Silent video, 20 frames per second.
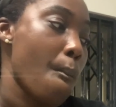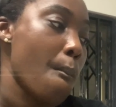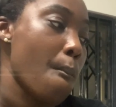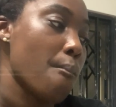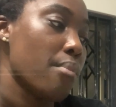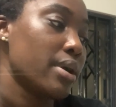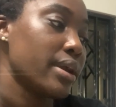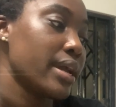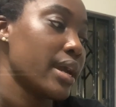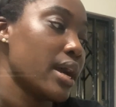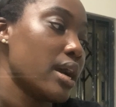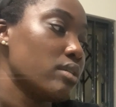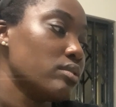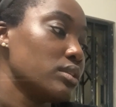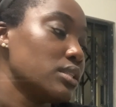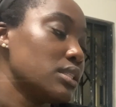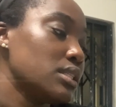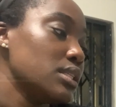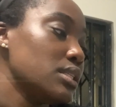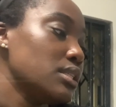But yeah, I'll
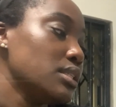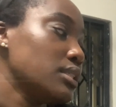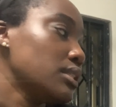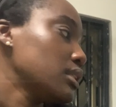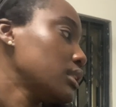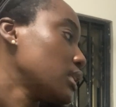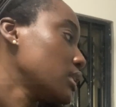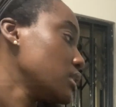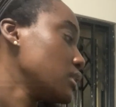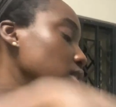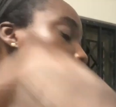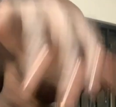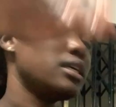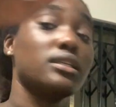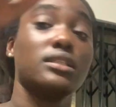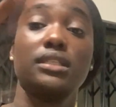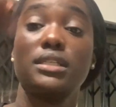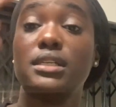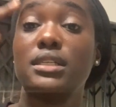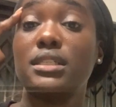see.
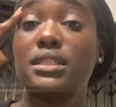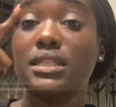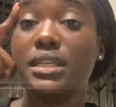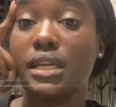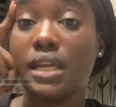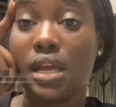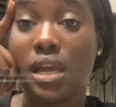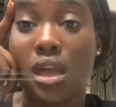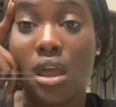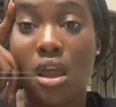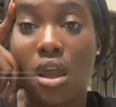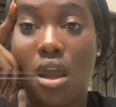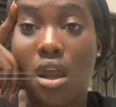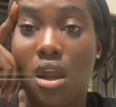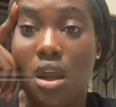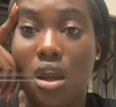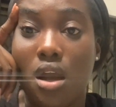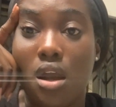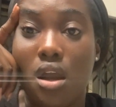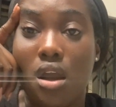Alrighty,
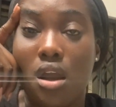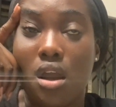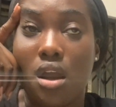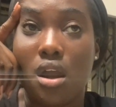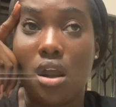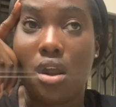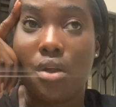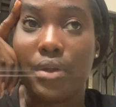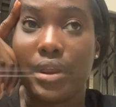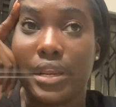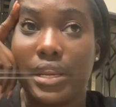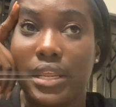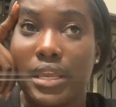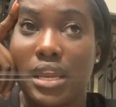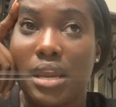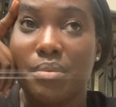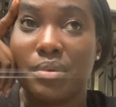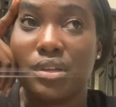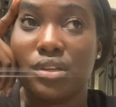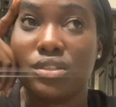
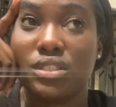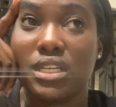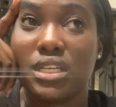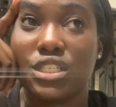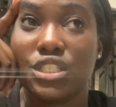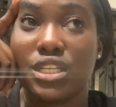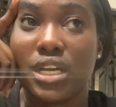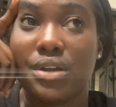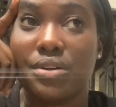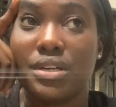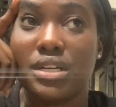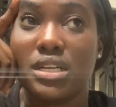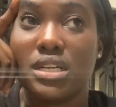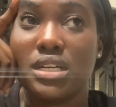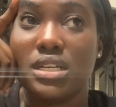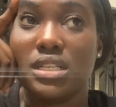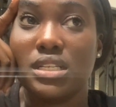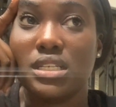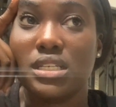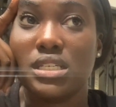I'm gonna go take a shower
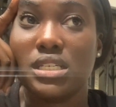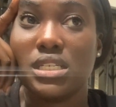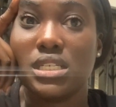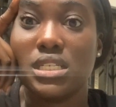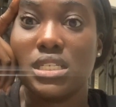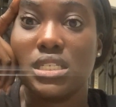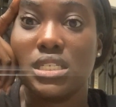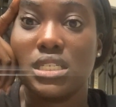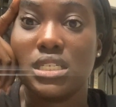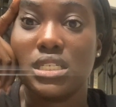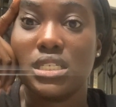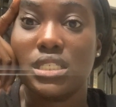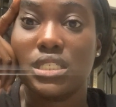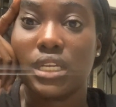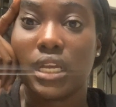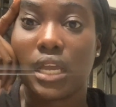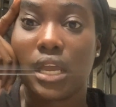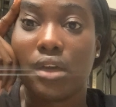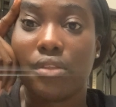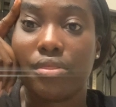and then
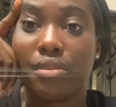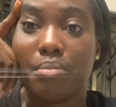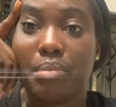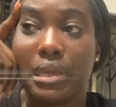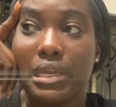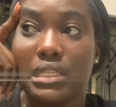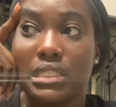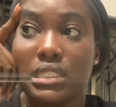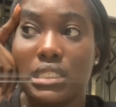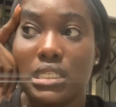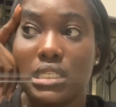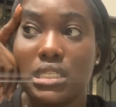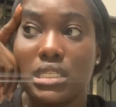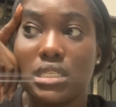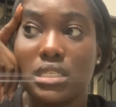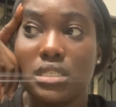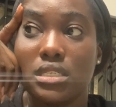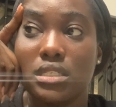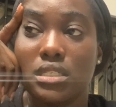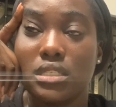check out the
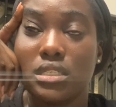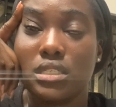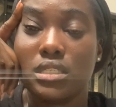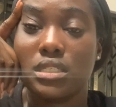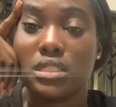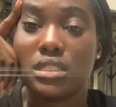paintings.